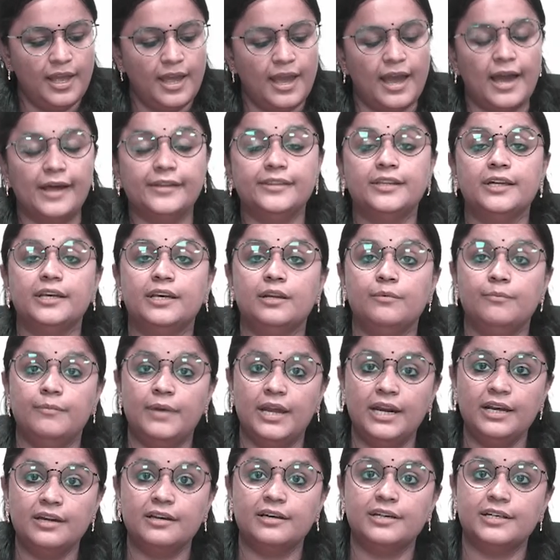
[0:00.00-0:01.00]
and the
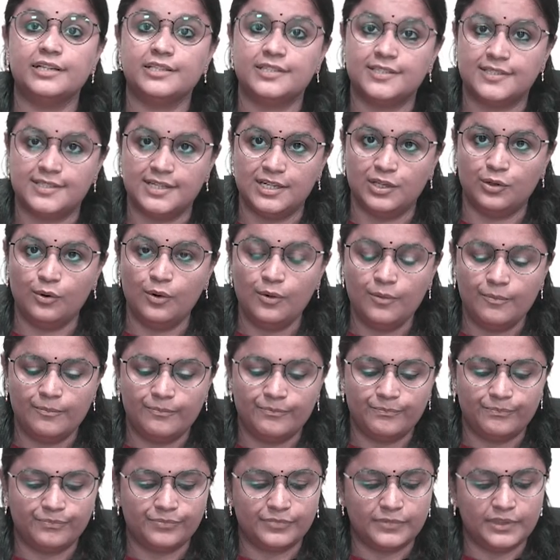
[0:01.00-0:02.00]
remainder is 0,
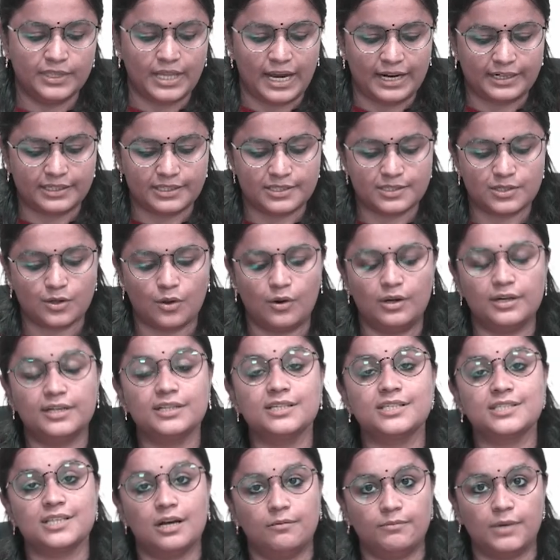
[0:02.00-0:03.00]
that is called a
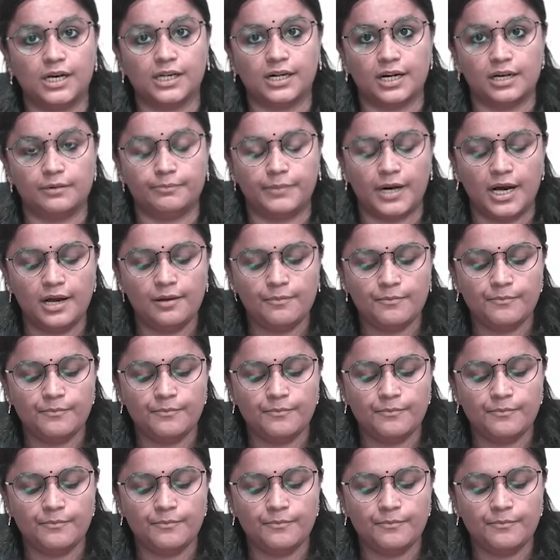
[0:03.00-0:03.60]
Samagarbha.